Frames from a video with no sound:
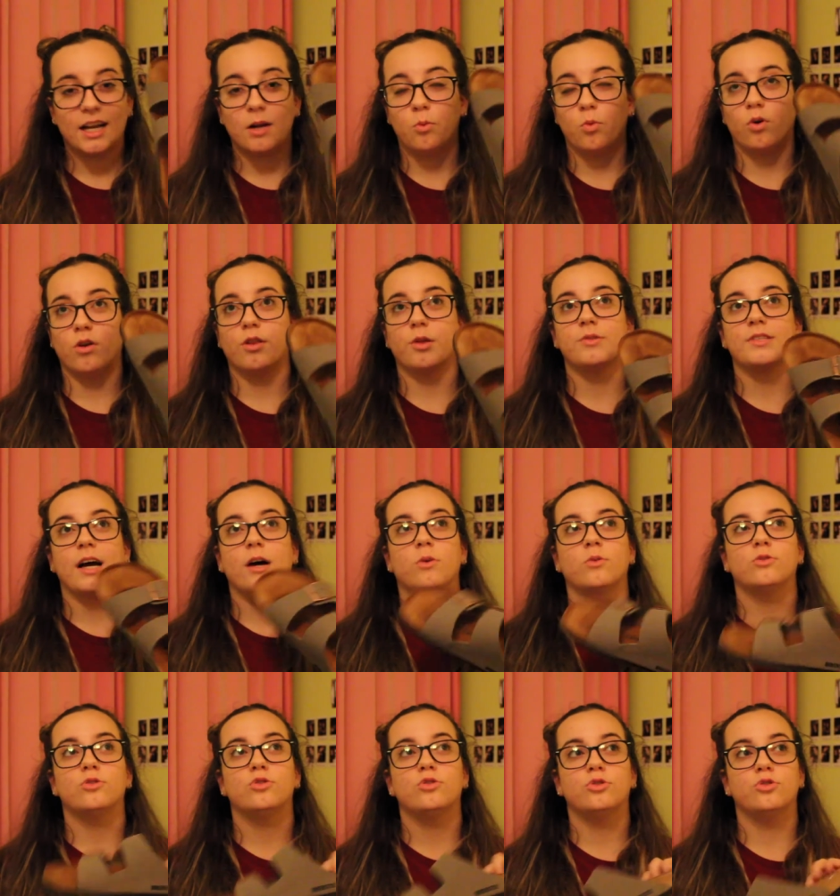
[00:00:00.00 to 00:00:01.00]
I wore those
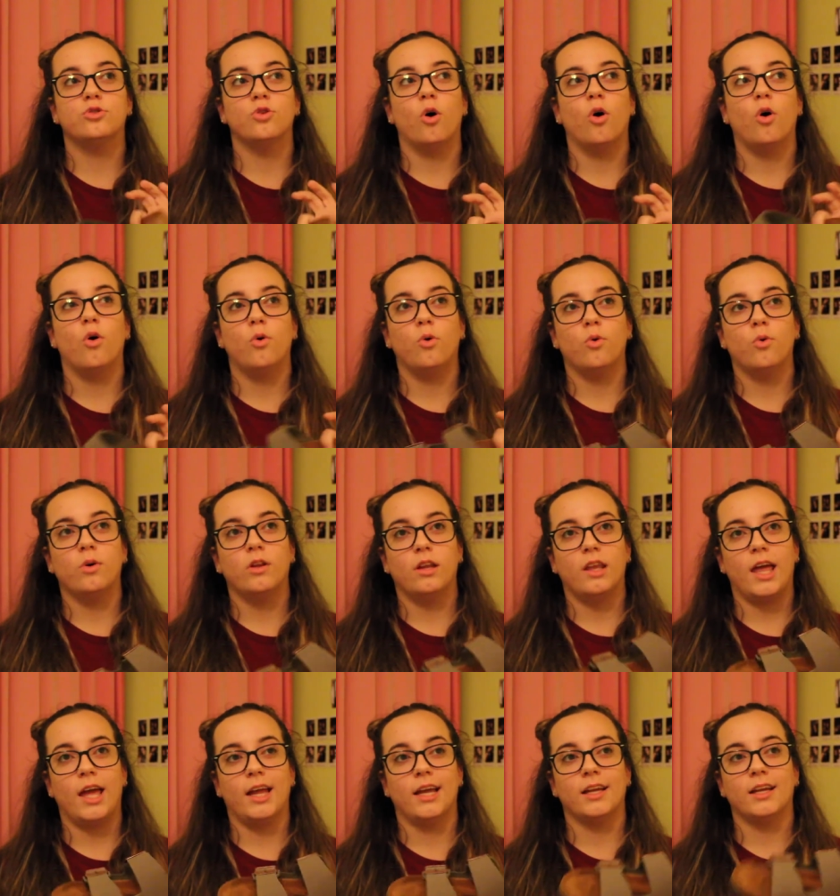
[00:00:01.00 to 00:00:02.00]
out so
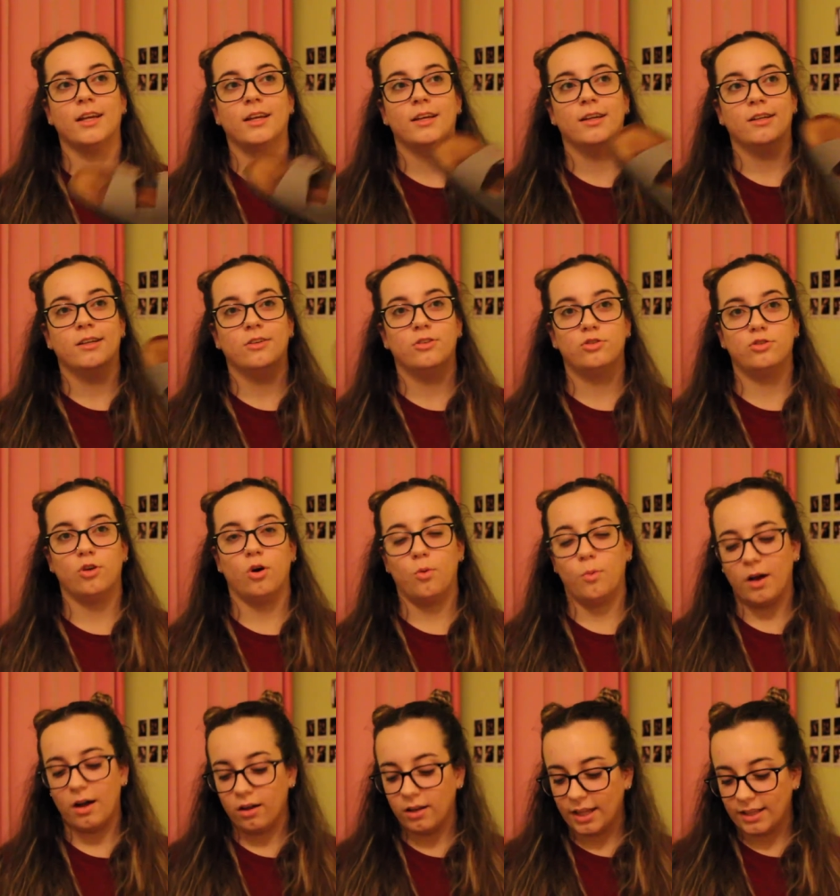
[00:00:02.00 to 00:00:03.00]

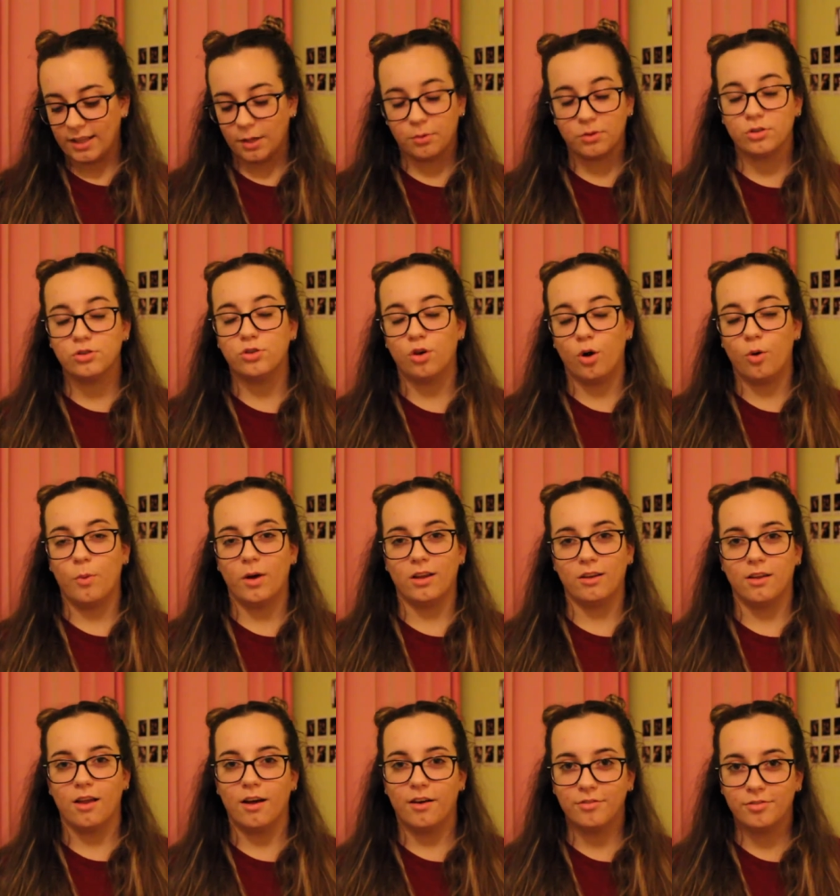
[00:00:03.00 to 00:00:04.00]
well, like they were so well
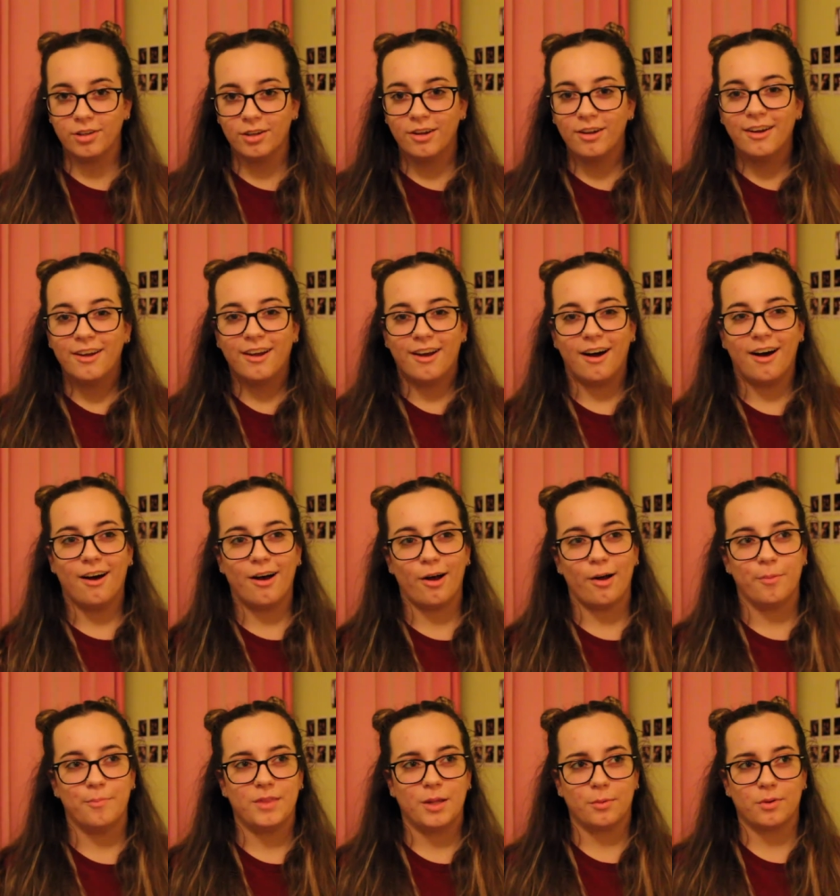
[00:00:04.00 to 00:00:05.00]
loved.
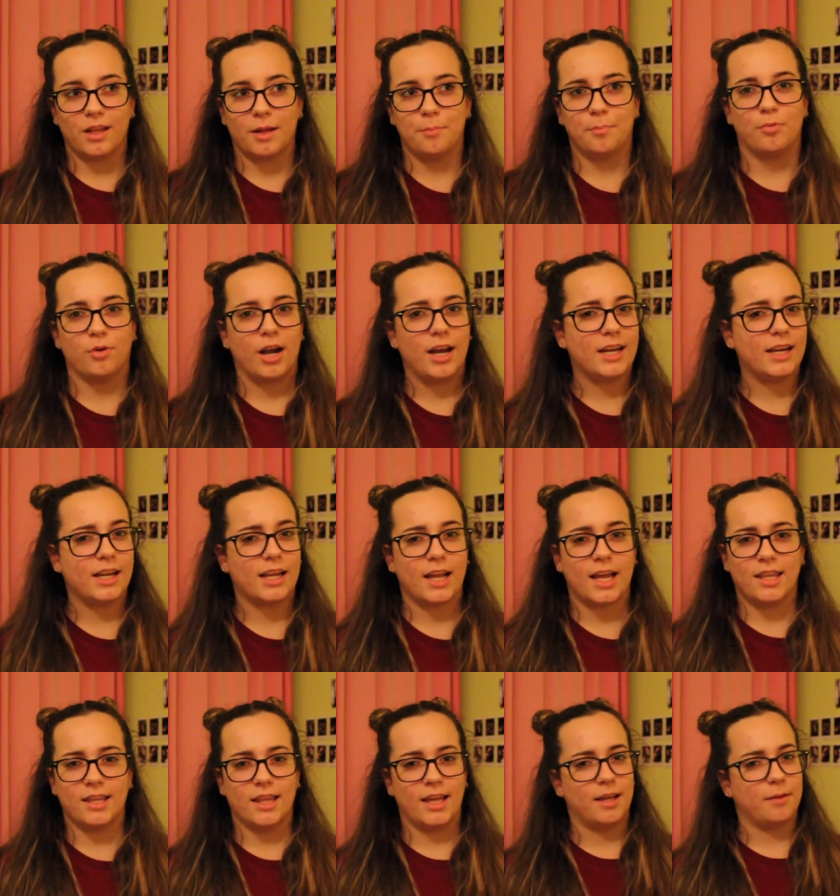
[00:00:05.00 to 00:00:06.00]
They were like breaking
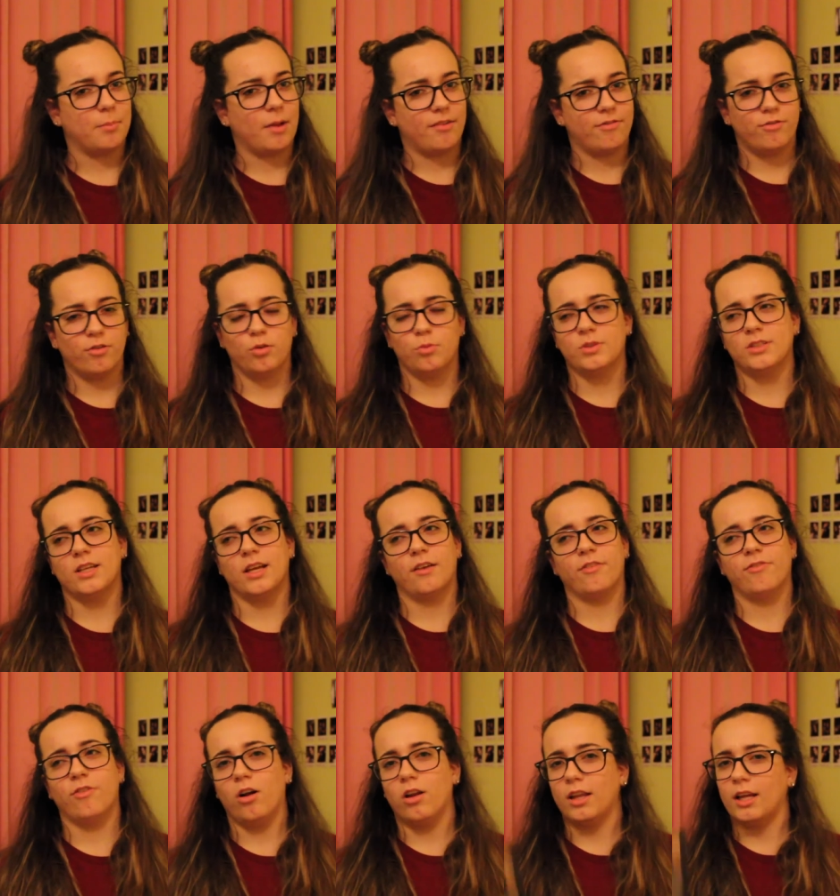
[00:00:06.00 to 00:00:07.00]
and like my foot was like
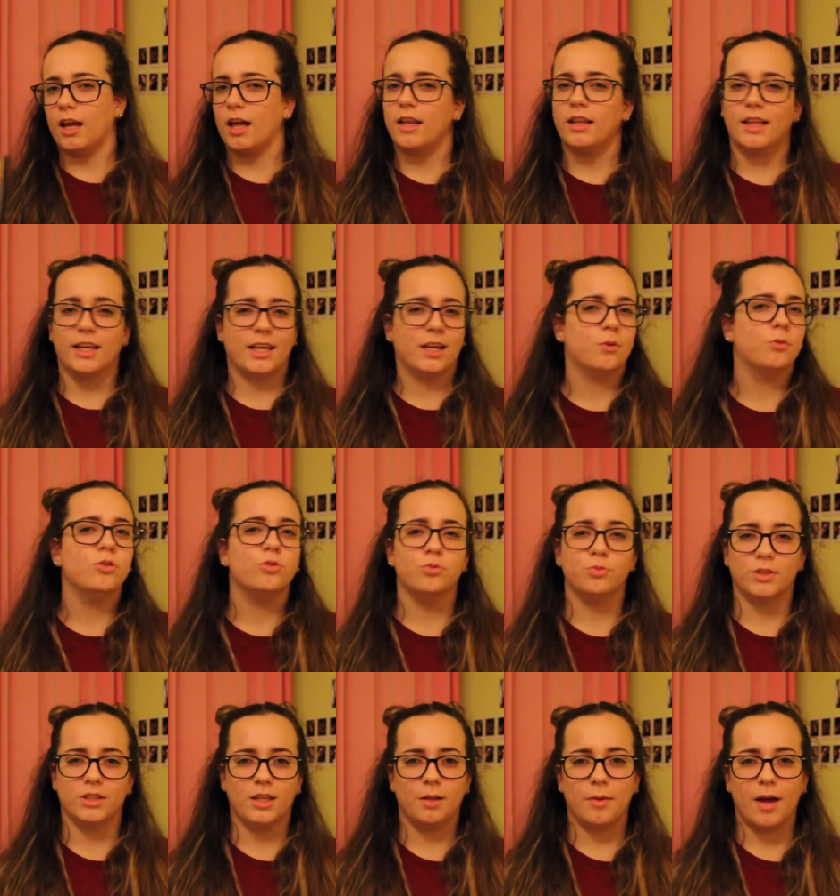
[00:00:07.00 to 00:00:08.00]
falling out, like it was
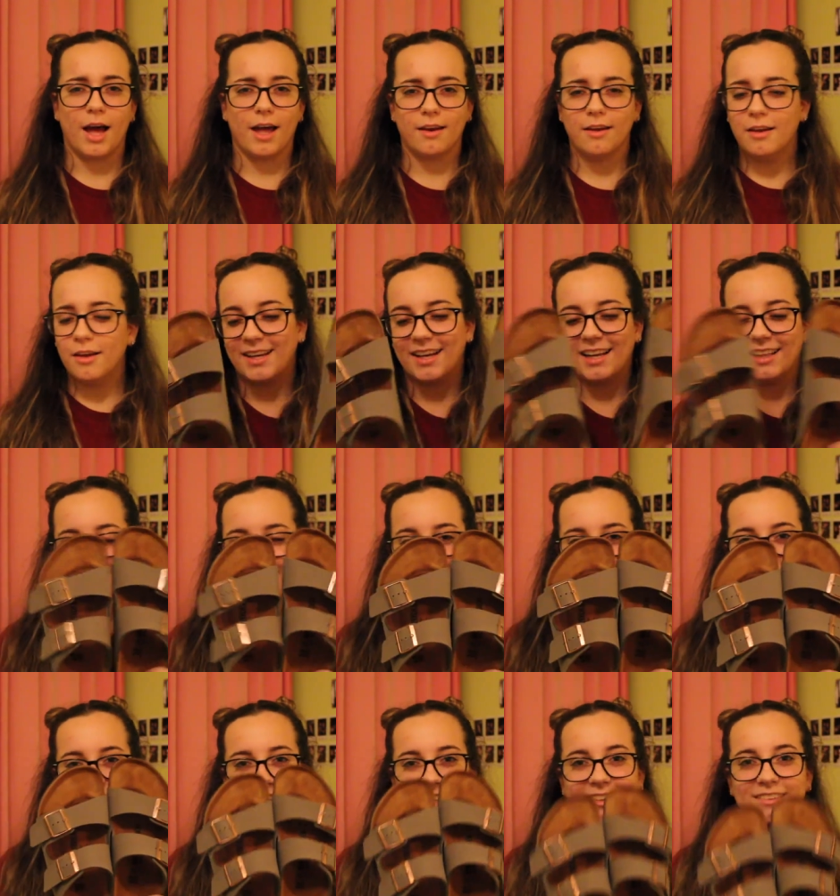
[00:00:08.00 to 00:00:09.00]
really bad. And I
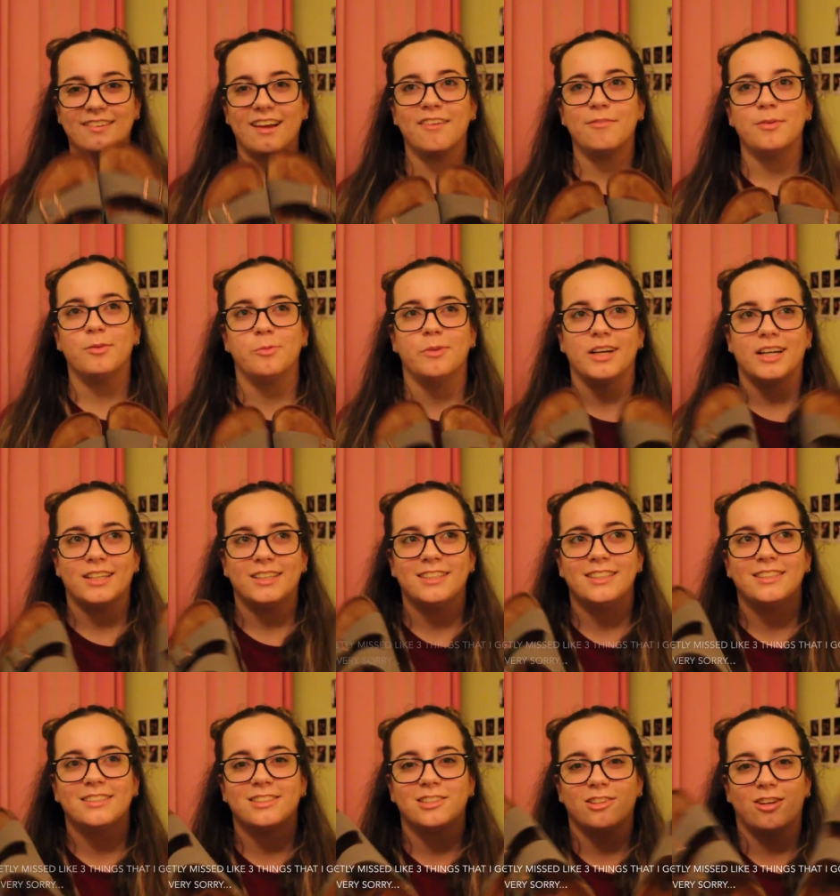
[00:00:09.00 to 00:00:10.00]
love these. I've been wearing
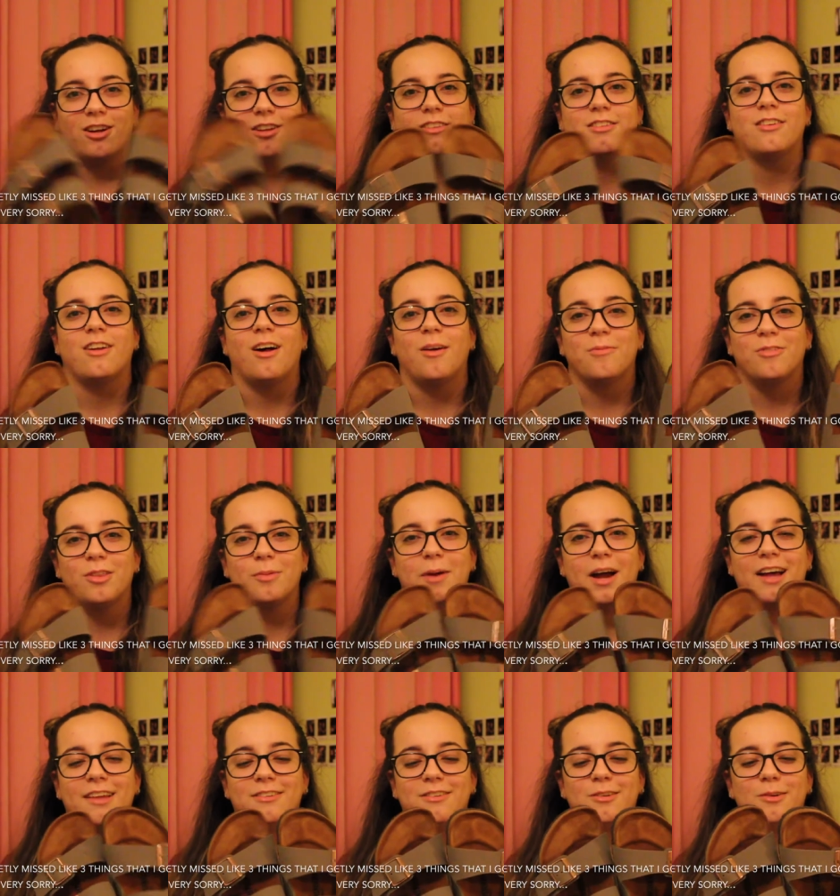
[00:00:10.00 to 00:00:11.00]
these nonstop for the
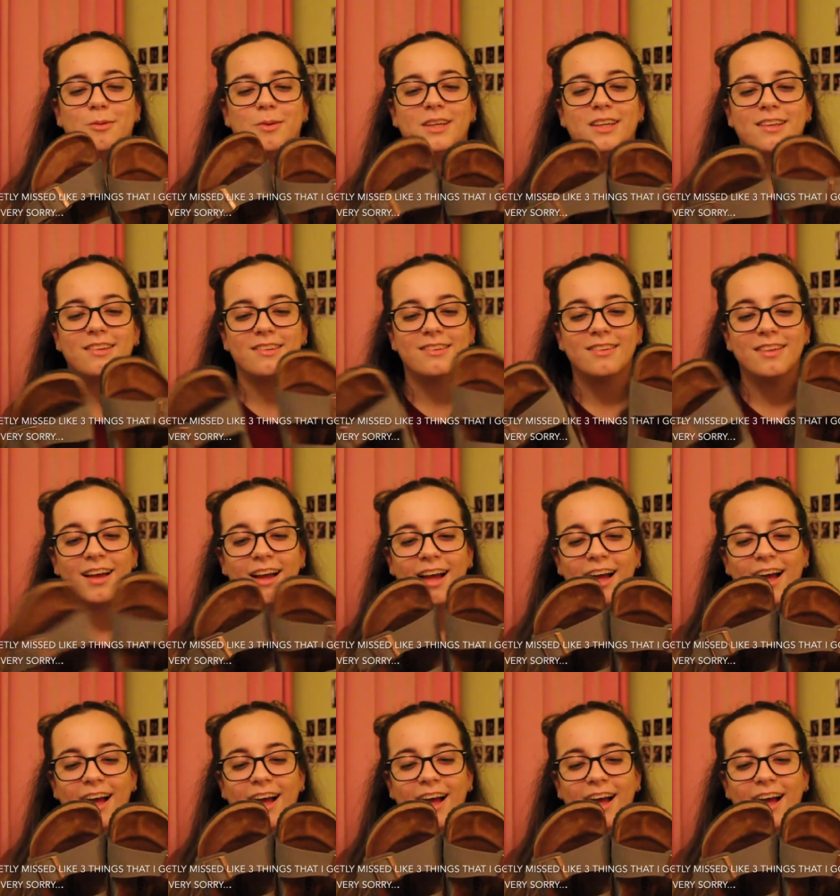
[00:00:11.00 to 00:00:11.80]
past 2 weeks.